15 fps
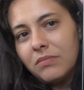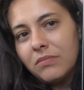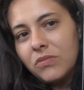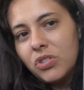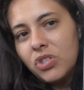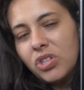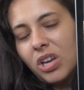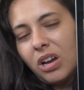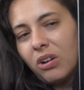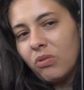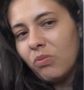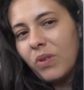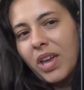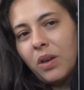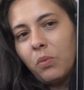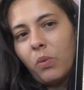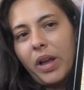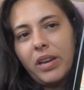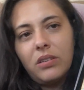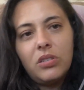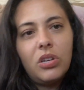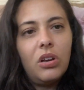So it
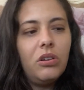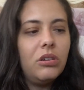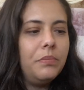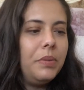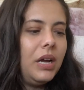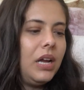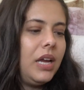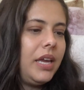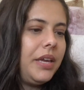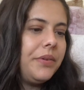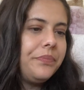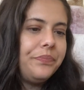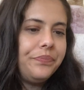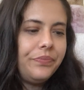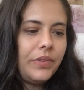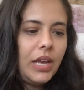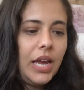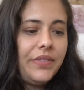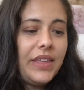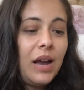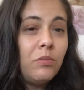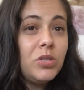went goodbye.
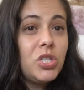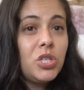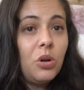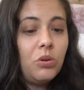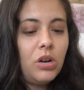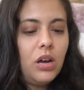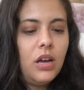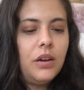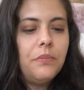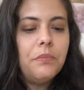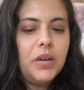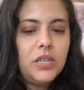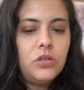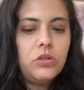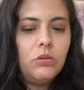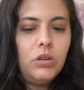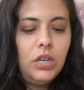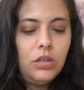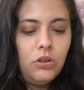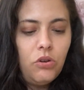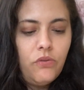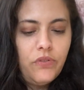And that was sewn on by Stoney
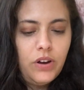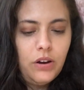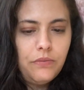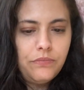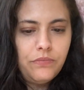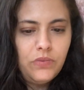Clover.